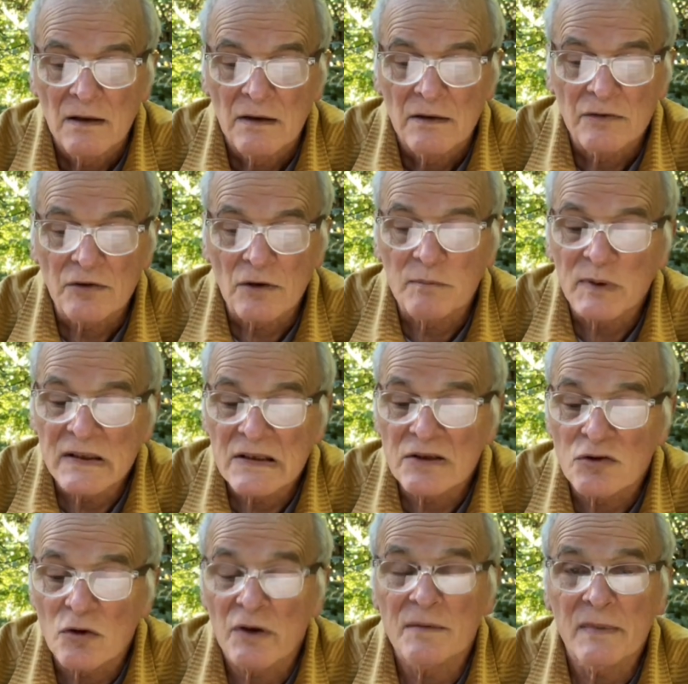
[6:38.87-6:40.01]
So please
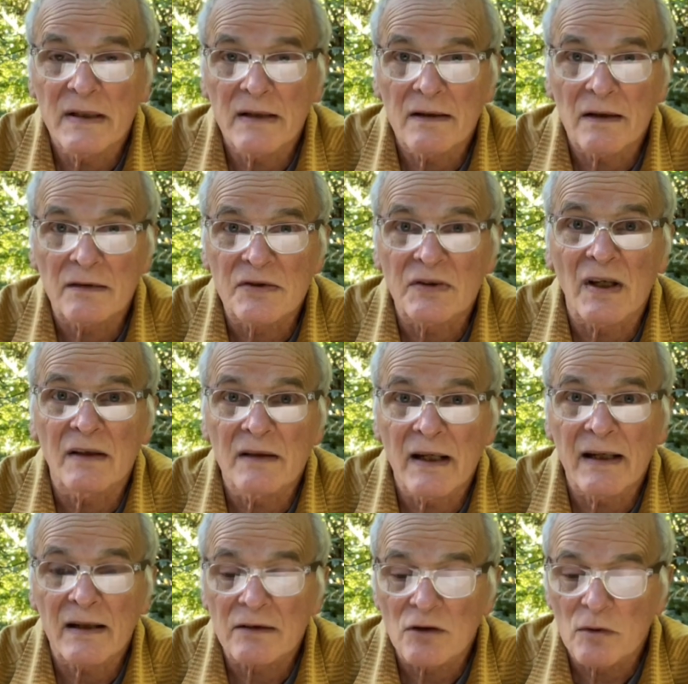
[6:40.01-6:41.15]
join me on Sunday,
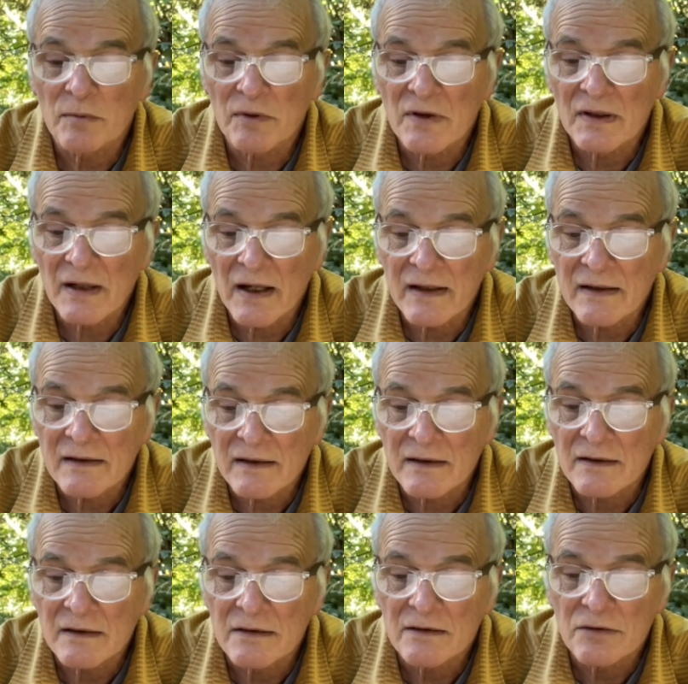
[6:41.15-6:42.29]
October the 9th at
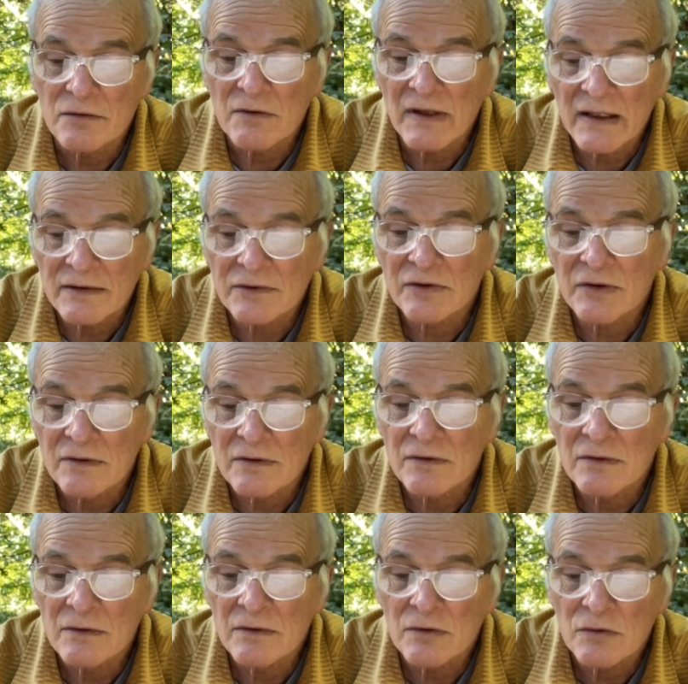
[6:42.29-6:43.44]
the
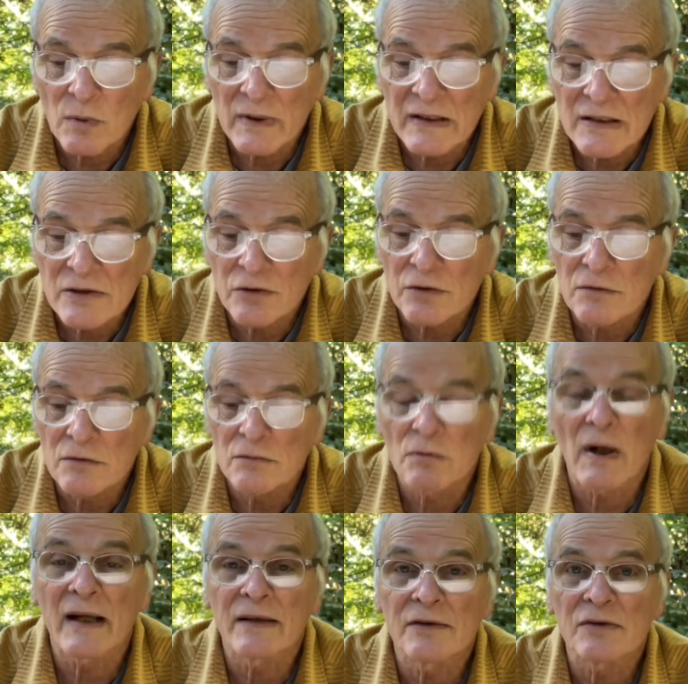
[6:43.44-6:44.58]
2022
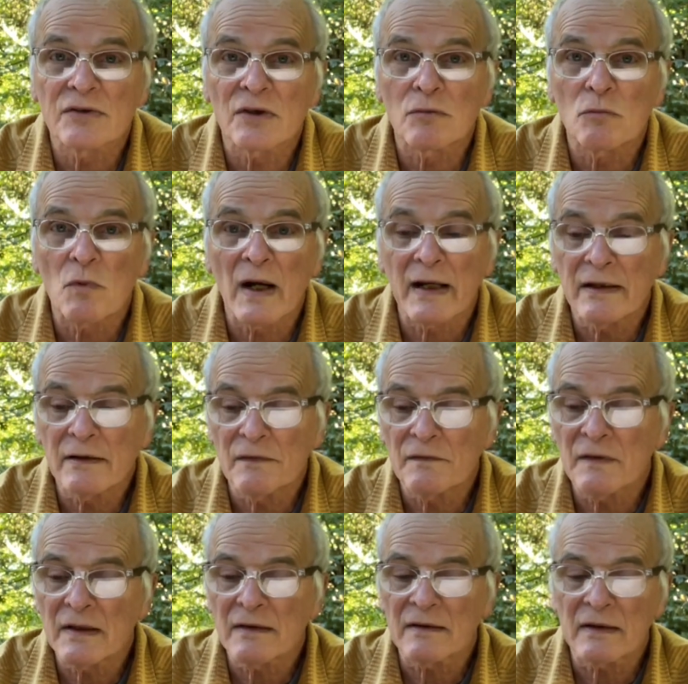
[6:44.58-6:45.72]
Writers and Wine
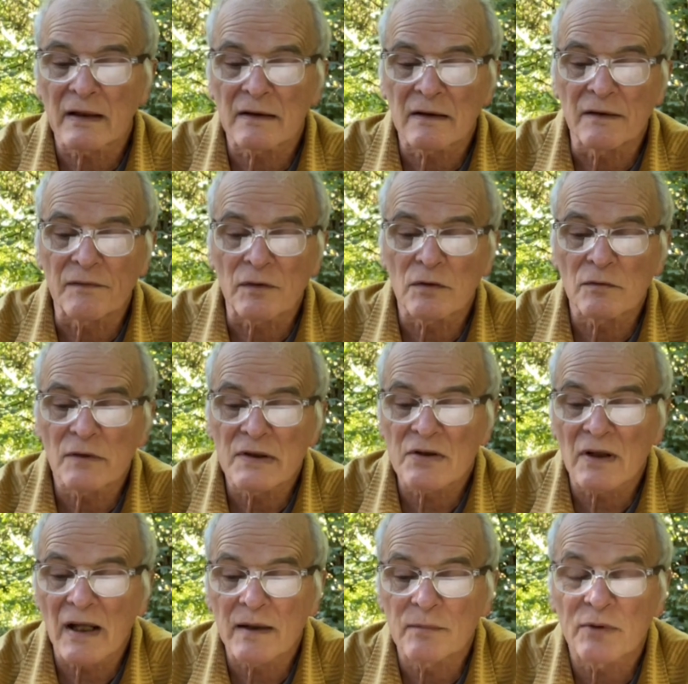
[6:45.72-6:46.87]
event at the Fern Ridge
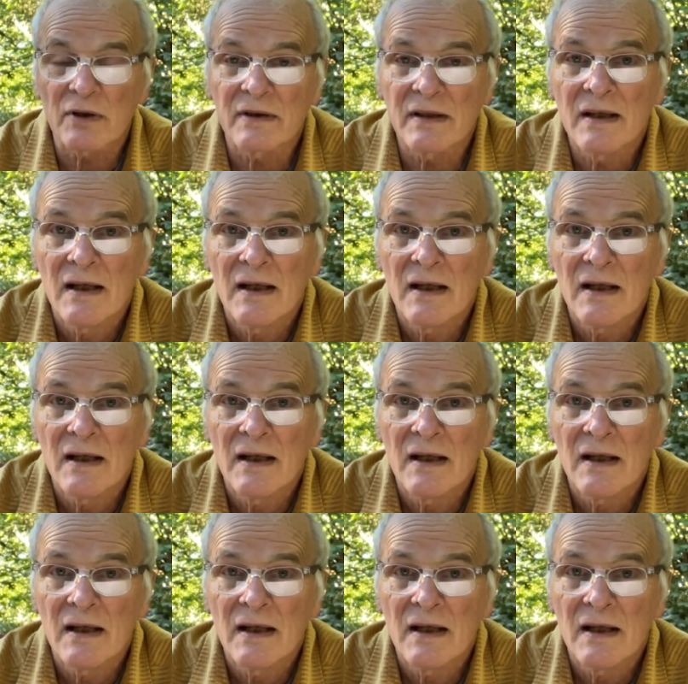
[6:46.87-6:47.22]
Library